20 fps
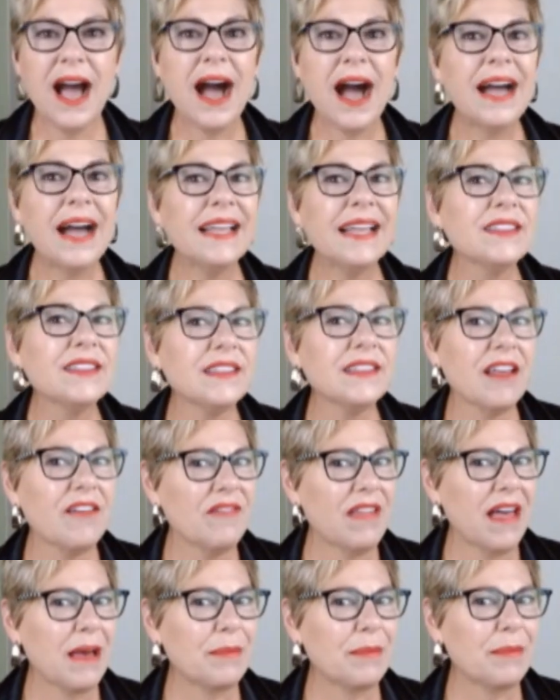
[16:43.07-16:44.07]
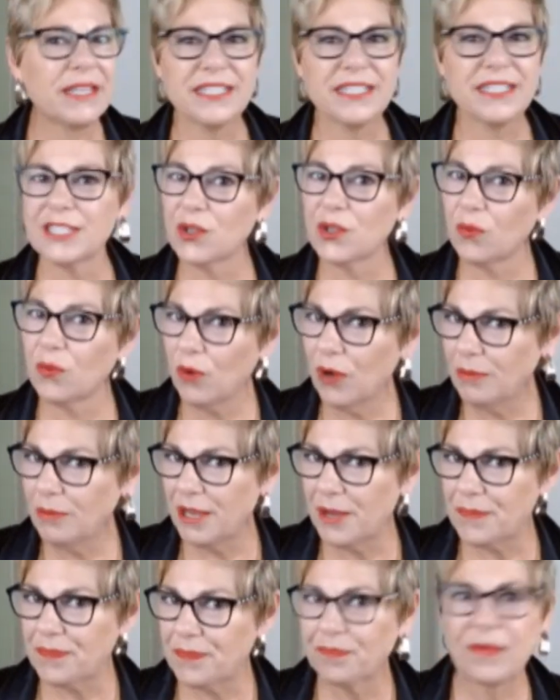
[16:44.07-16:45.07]
I love that because as a
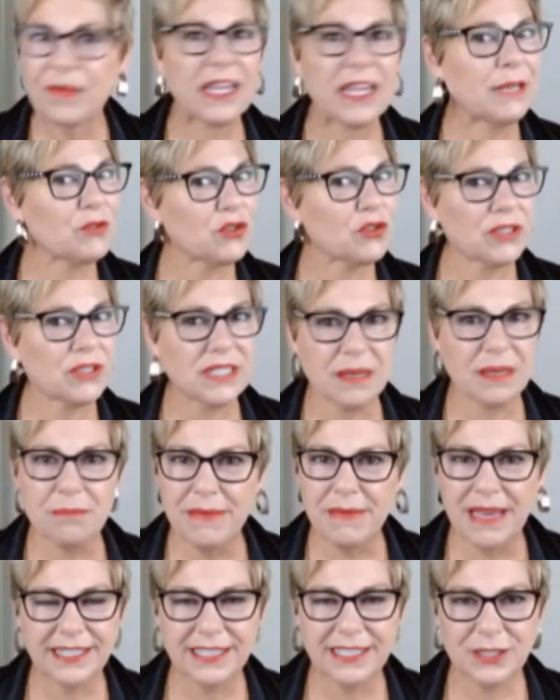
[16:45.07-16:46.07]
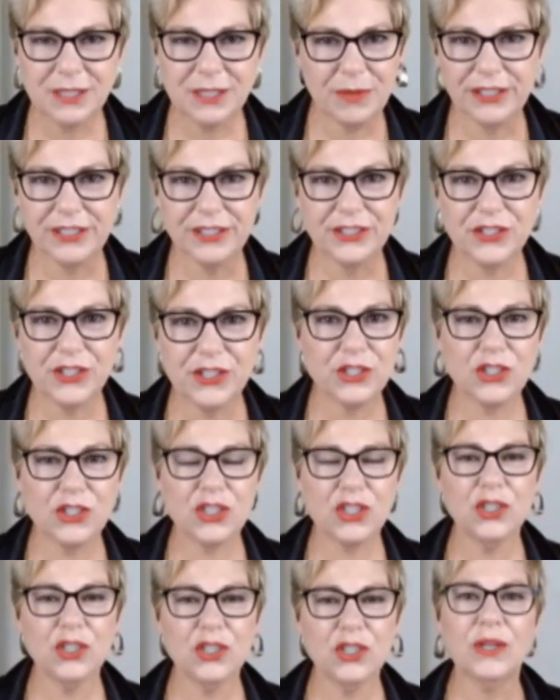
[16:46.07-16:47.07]
woman, and I'm sure some men experience this
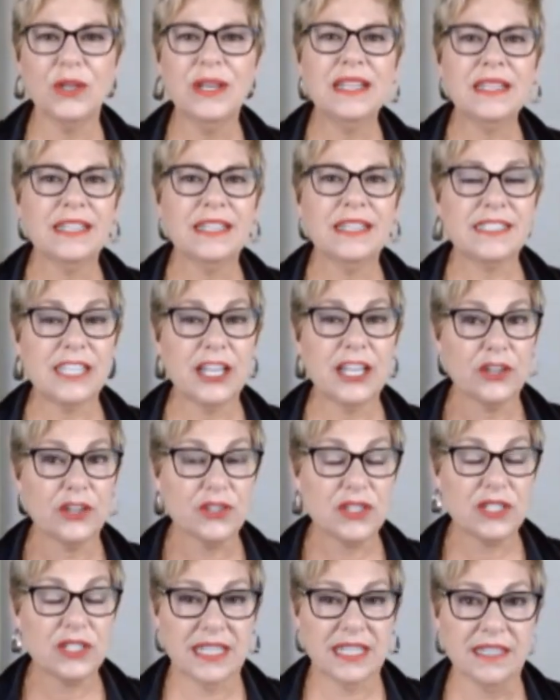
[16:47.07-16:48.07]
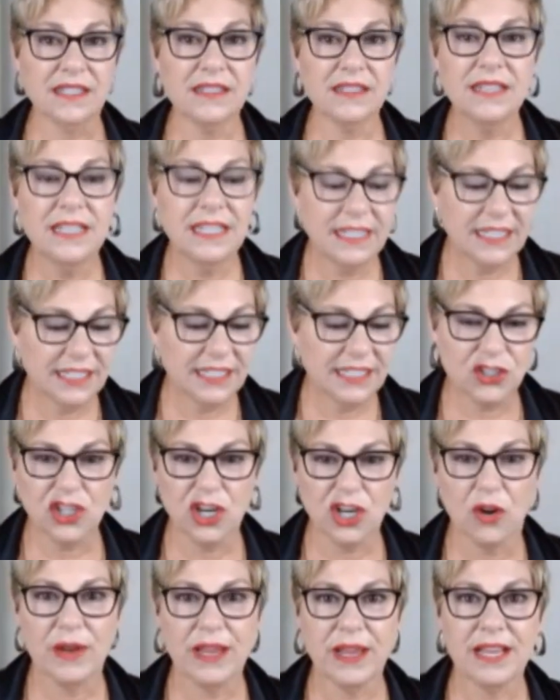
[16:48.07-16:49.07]
too, let's say your skin is
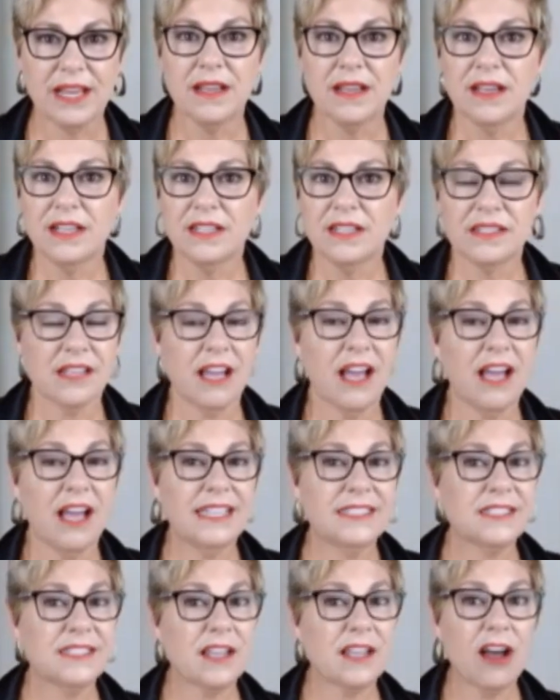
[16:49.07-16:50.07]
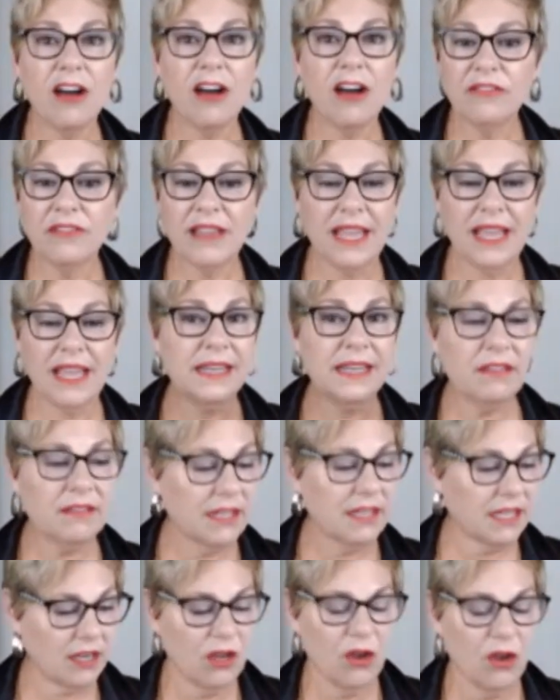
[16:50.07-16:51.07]
showing signs of
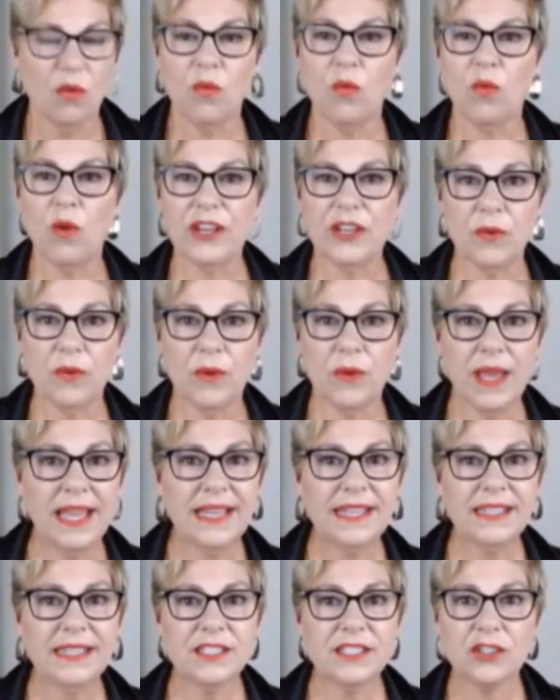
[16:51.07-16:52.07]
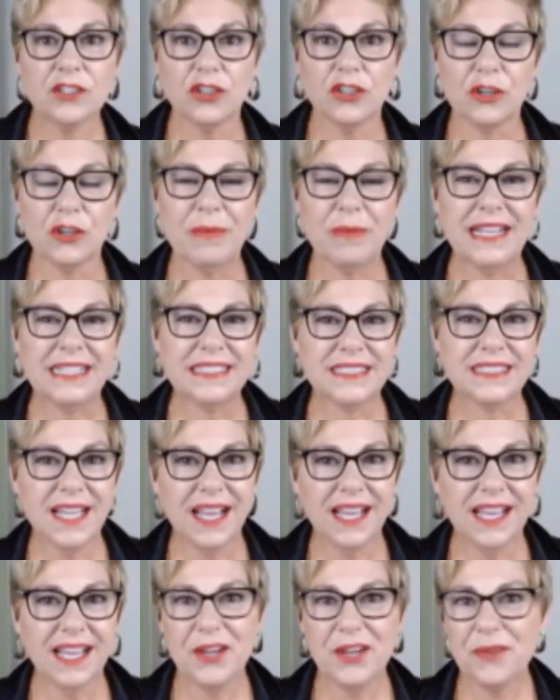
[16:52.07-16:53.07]
anything, what you ate, good or bad
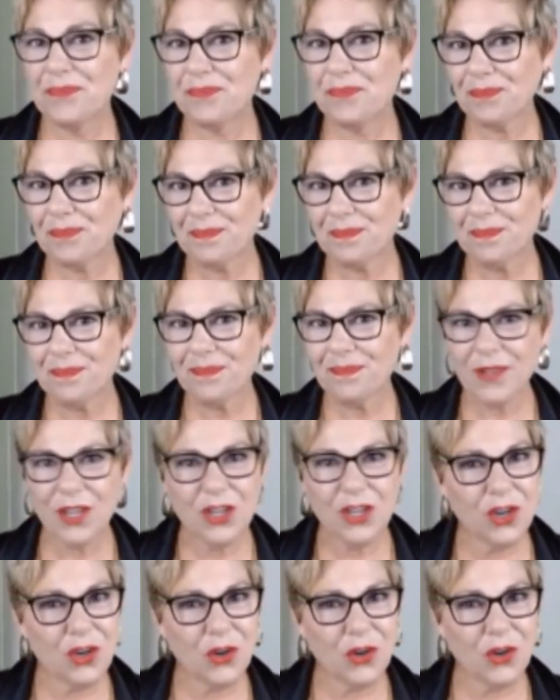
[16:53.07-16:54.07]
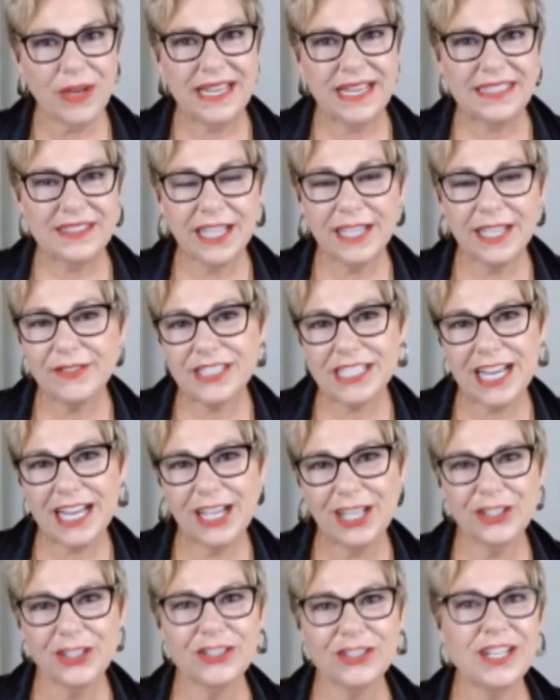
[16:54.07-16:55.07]
diet, great
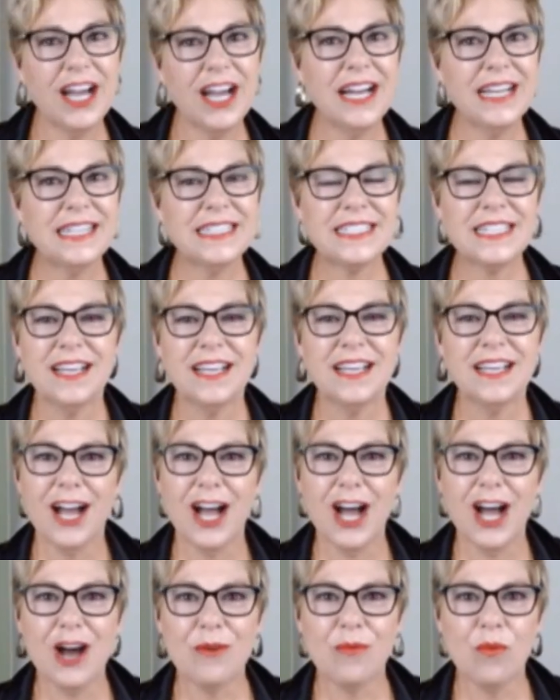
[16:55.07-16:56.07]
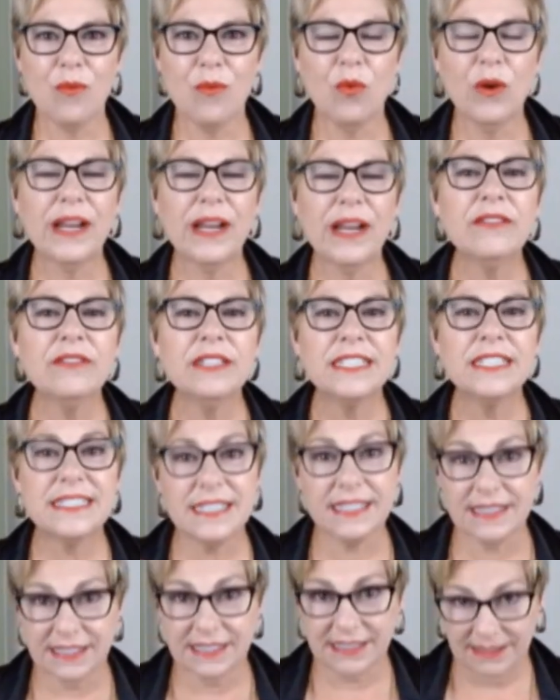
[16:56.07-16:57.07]
lifestyle or not, whatever it is,
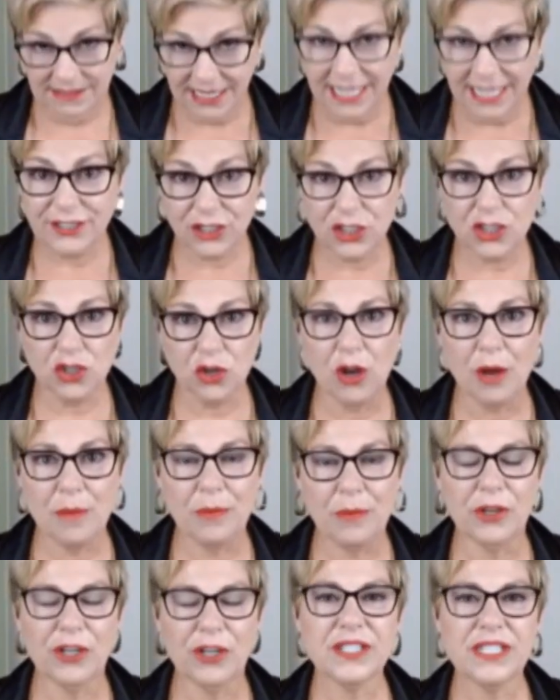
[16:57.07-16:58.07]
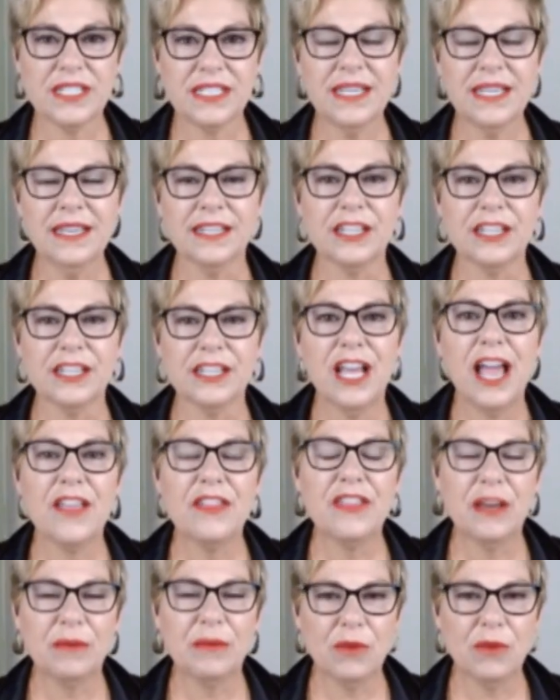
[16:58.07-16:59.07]
it tends to show up on our skin.
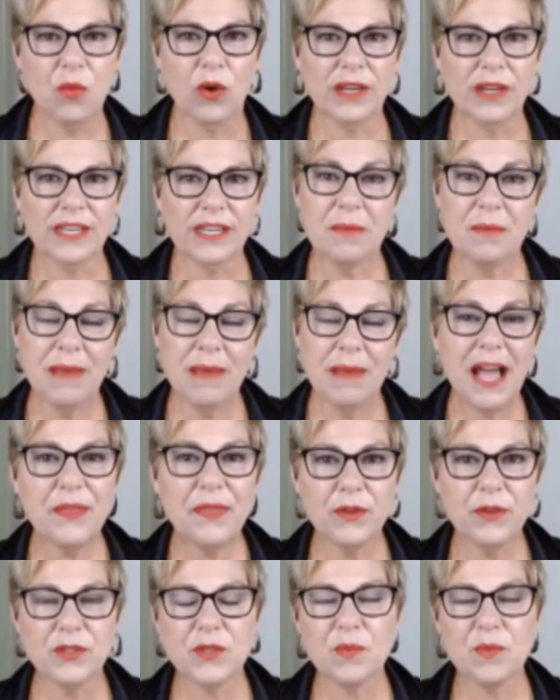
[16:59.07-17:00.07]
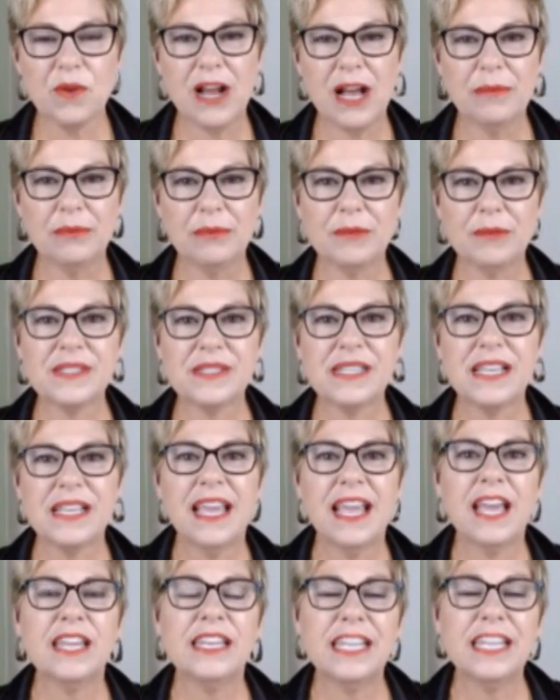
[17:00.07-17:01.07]
And then we want to combat those problems.
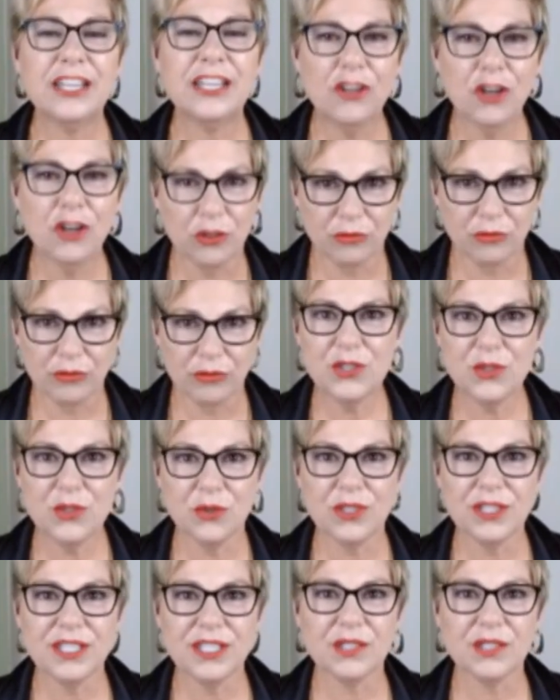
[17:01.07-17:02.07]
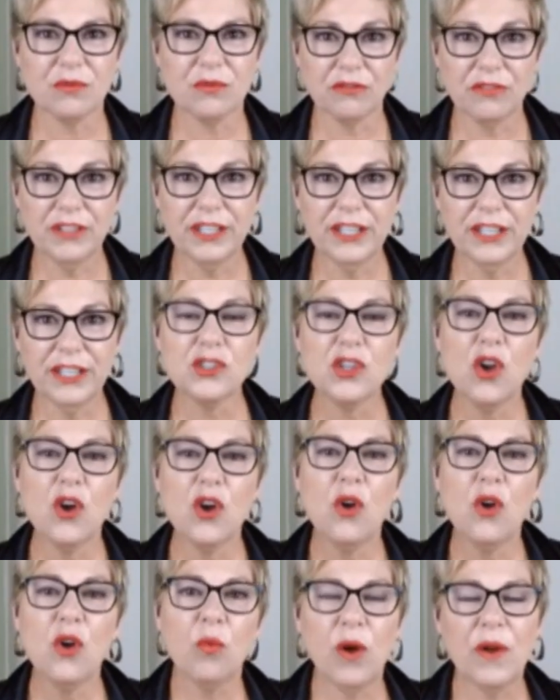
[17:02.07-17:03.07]
And in her resources reveals
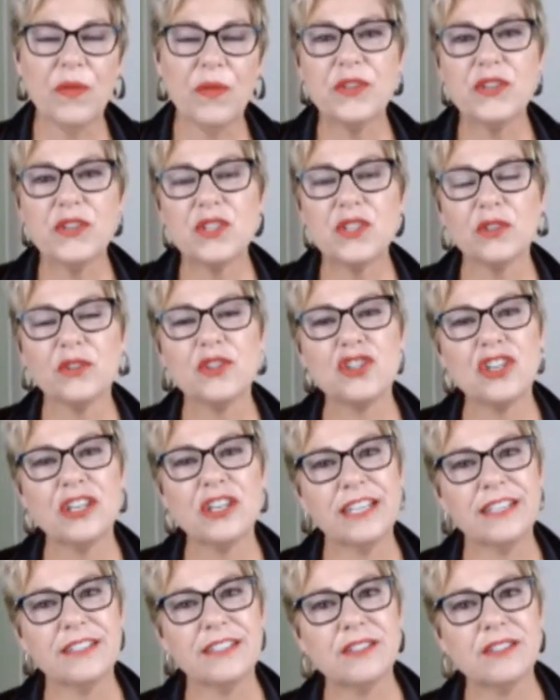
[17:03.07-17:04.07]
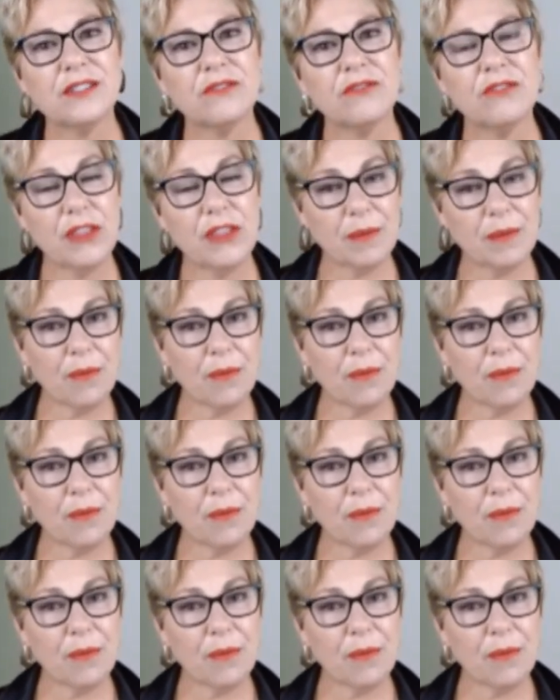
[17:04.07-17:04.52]
what the solution is for the